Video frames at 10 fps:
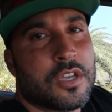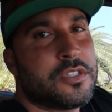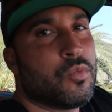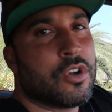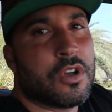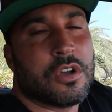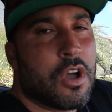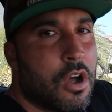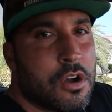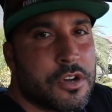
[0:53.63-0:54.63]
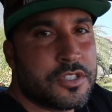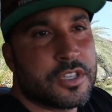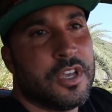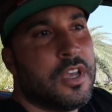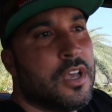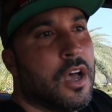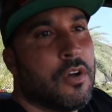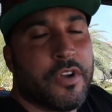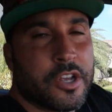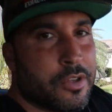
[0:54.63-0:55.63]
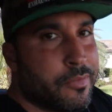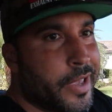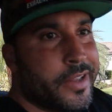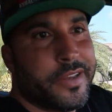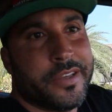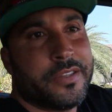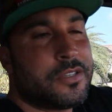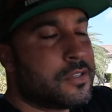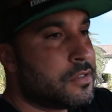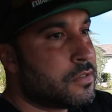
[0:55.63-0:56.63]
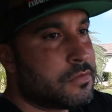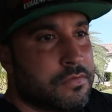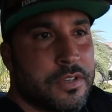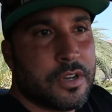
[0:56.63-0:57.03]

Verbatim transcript: custom work on cars, uh, regular maintenance.